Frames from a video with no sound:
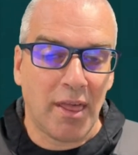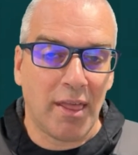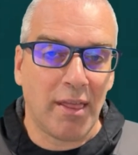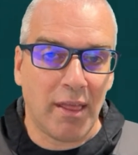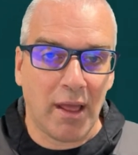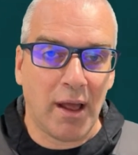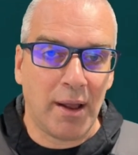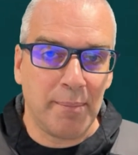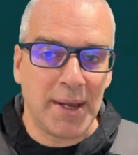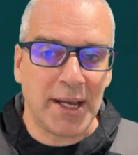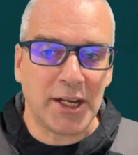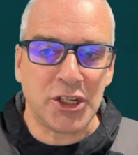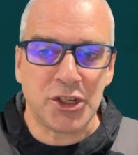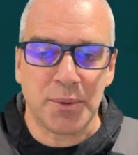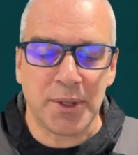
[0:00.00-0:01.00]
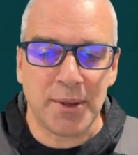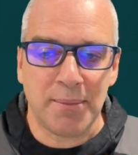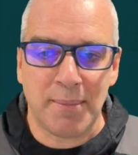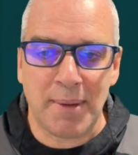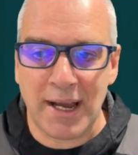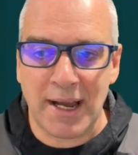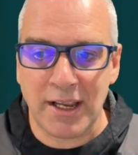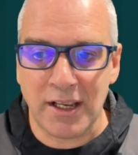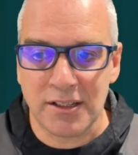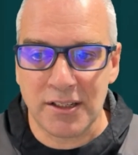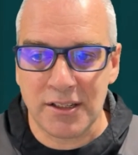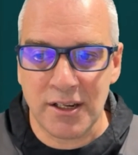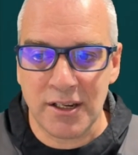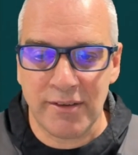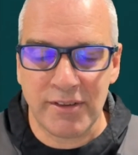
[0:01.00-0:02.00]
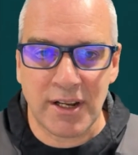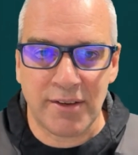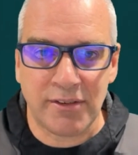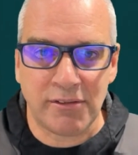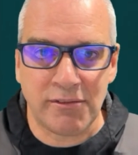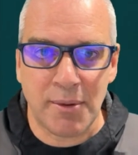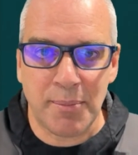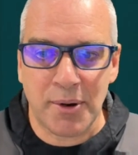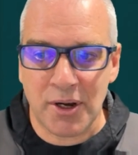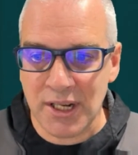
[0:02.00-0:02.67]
and make sure that my service level report,